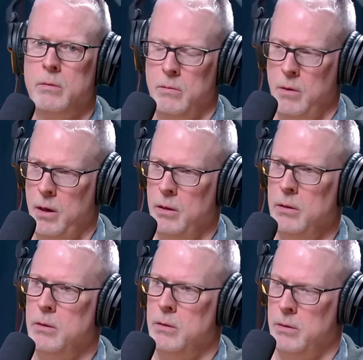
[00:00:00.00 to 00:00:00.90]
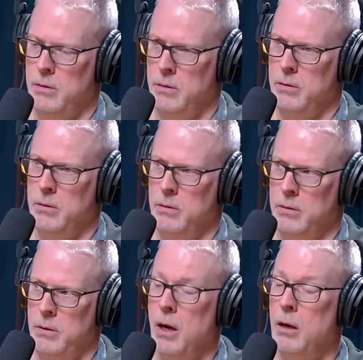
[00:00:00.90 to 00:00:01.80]
Right.
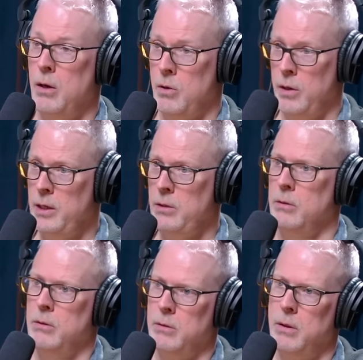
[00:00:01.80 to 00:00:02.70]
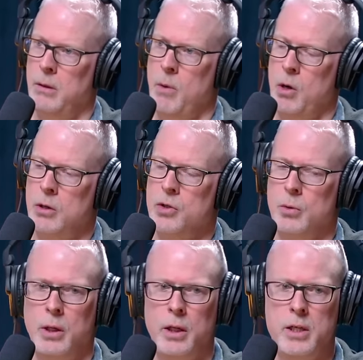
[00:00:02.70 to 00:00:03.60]
Agreed. And Marcus
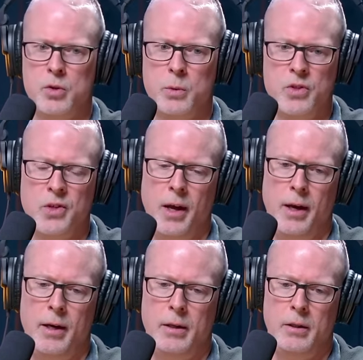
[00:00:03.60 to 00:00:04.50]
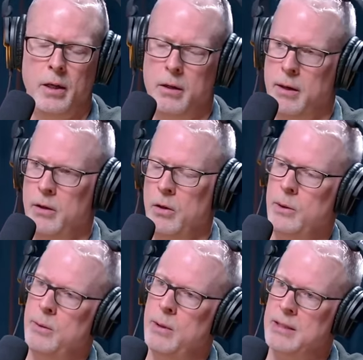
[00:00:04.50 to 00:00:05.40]
Aurelius would say, you know, I don't know
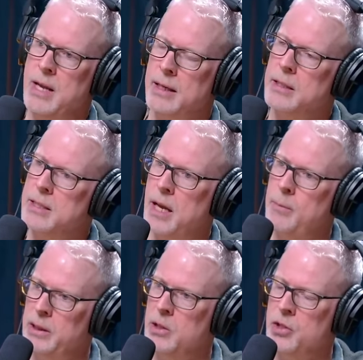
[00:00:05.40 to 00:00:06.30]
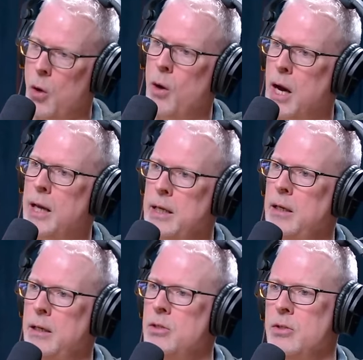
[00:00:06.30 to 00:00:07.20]
what he would exactly say, but the Stoic
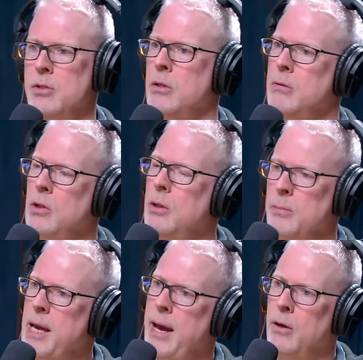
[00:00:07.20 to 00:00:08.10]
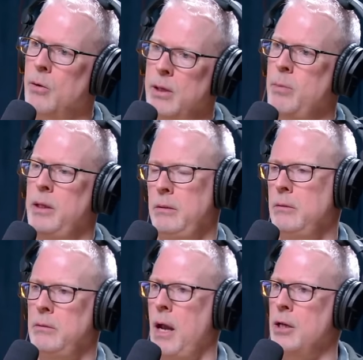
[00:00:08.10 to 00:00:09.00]
idea is you can be angry but
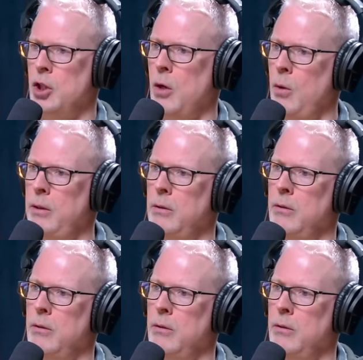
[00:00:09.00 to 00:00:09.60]
not show it